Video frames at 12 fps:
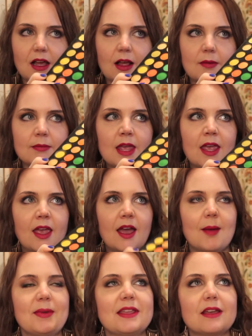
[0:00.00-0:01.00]
I
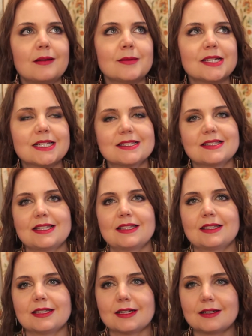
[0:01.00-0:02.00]
mean, I'm not going to say
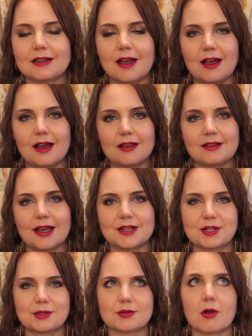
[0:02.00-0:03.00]
that the
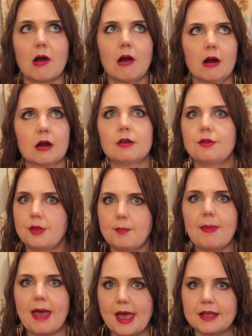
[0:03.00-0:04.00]
eyeshadows are the
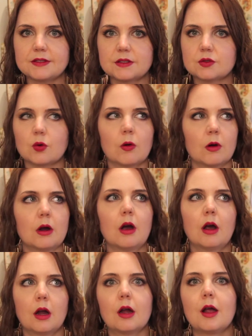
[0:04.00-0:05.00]
best or
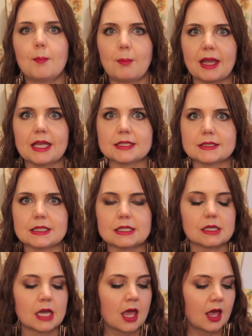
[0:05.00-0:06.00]
are
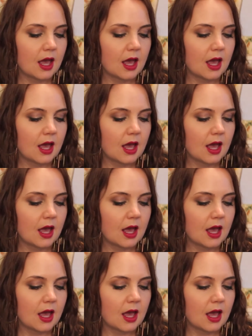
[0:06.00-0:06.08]
amazing,